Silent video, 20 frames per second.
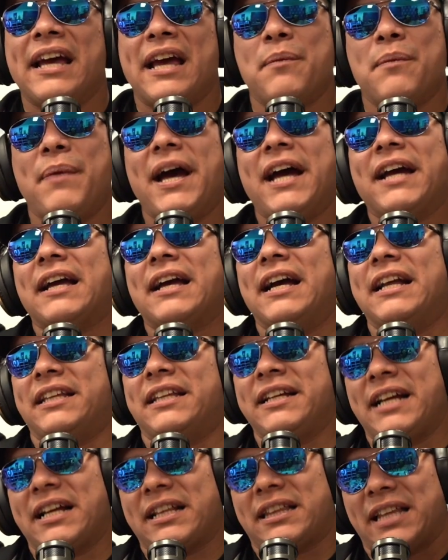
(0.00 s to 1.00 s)
And back, I
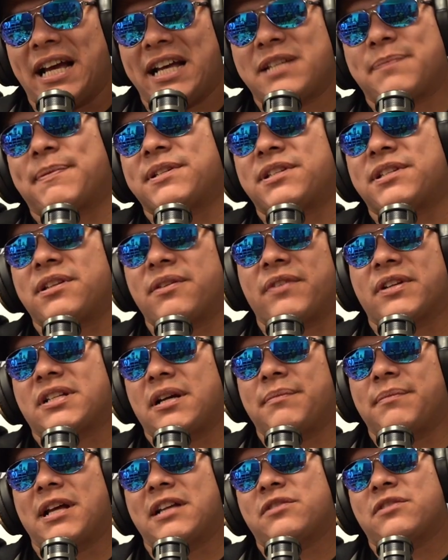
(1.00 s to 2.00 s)
think at that specific
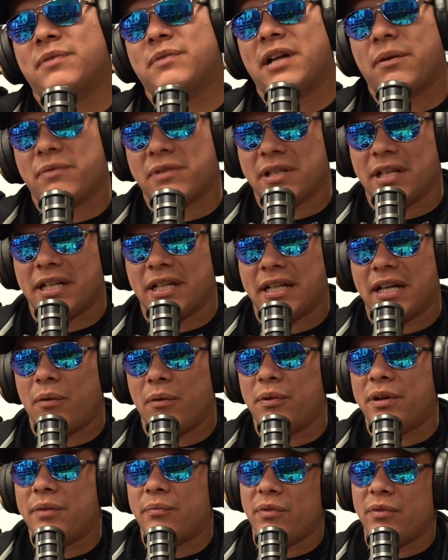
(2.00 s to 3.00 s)
time, that's when I was like, I
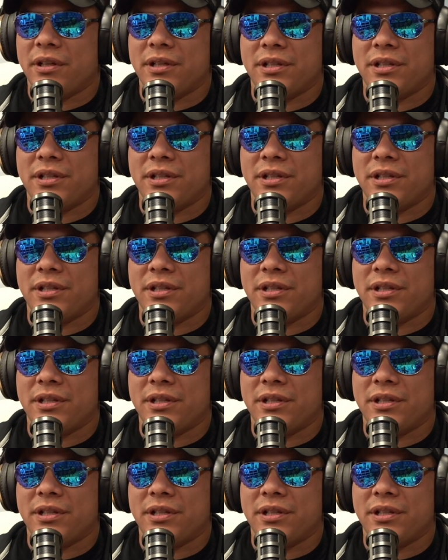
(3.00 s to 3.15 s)
wouldn't really